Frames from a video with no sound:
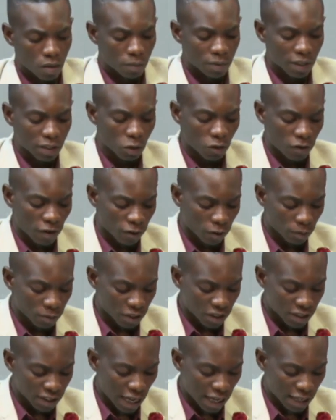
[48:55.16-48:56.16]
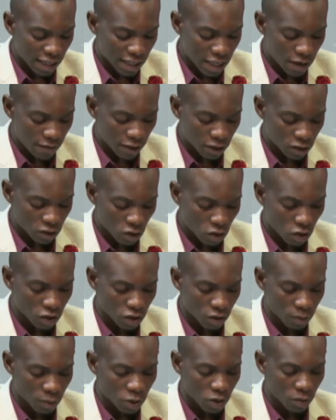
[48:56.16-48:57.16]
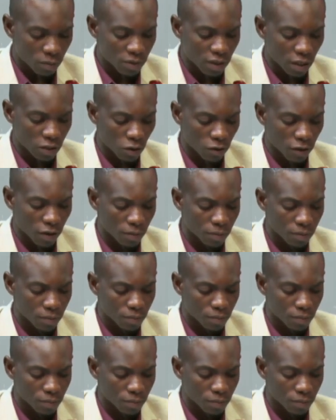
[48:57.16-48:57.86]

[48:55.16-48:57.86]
Mr. Chilufya from Chinsali, give us your contribution, Mr. Chilufya.